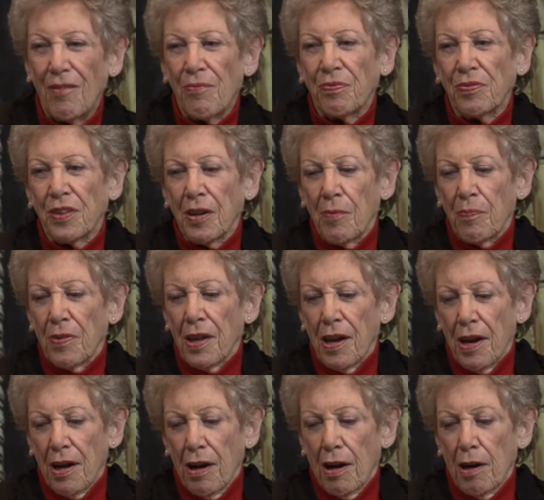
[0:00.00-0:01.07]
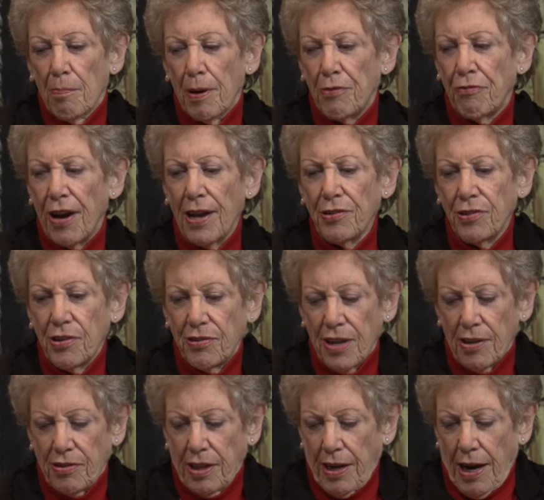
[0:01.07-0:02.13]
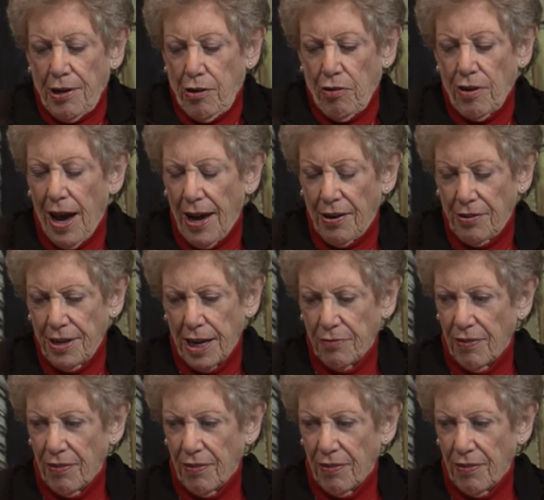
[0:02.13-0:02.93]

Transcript: of outdoors person. But Francis he? says he, I don't yeah. know how to take